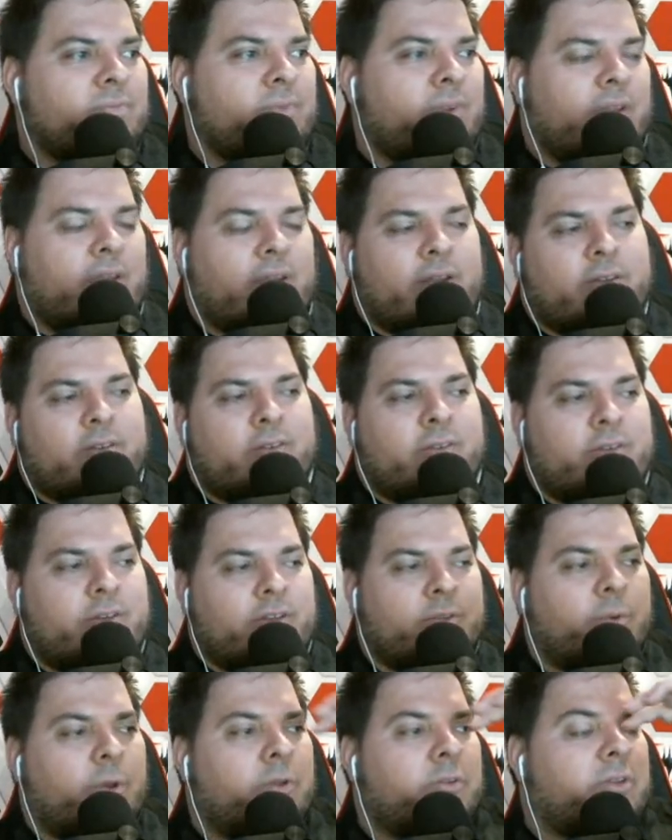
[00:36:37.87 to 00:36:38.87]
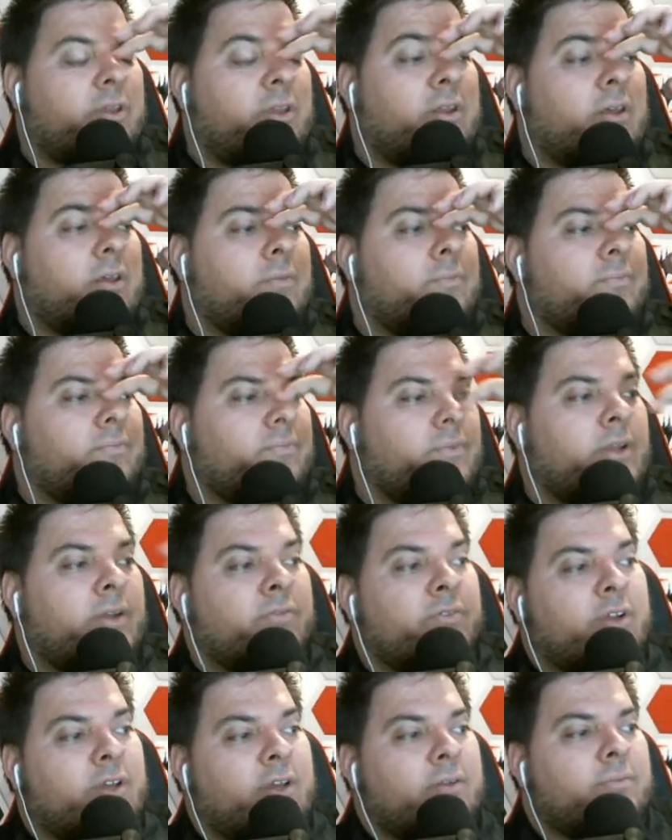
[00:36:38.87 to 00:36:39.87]
Yeah, just easy way to say he died.
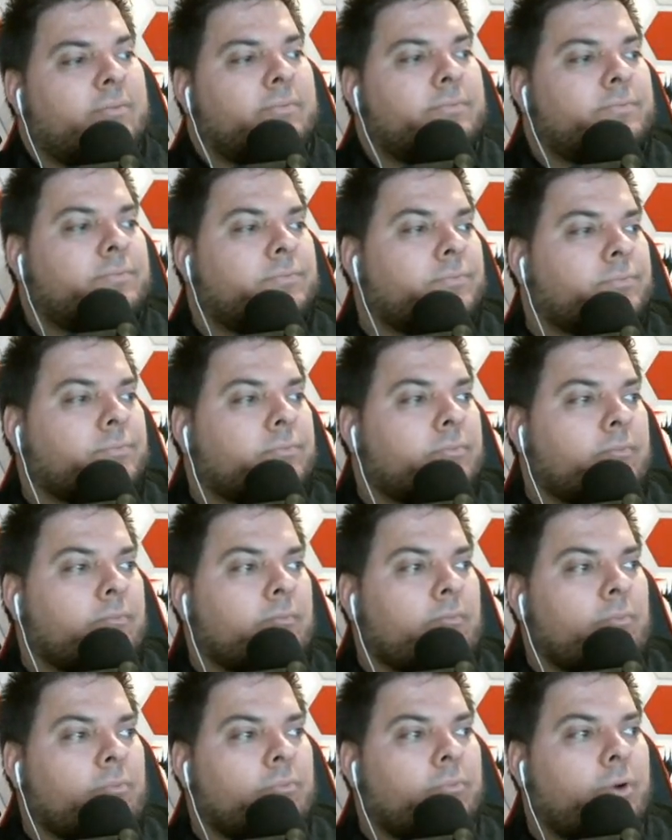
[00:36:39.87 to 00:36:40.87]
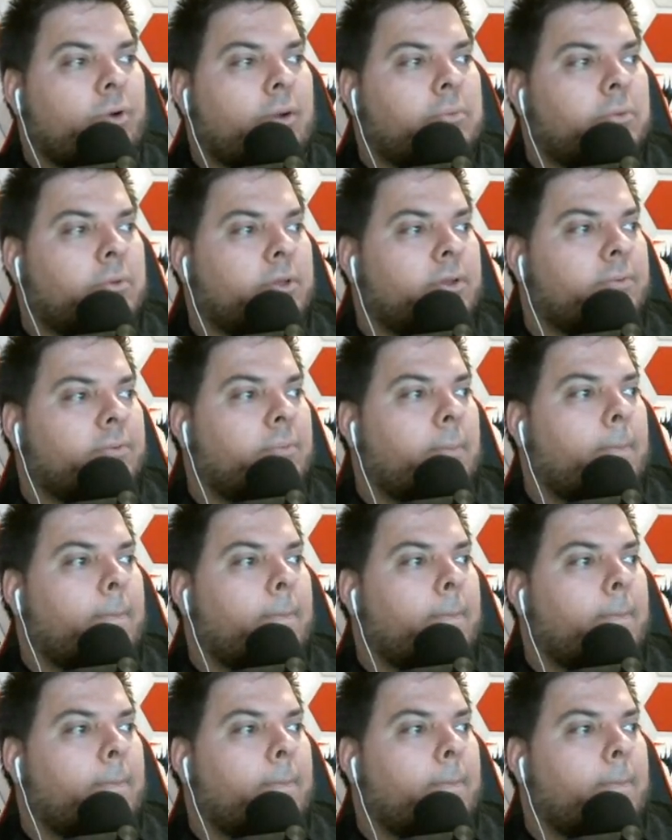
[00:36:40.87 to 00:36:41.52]
Never died. Probably.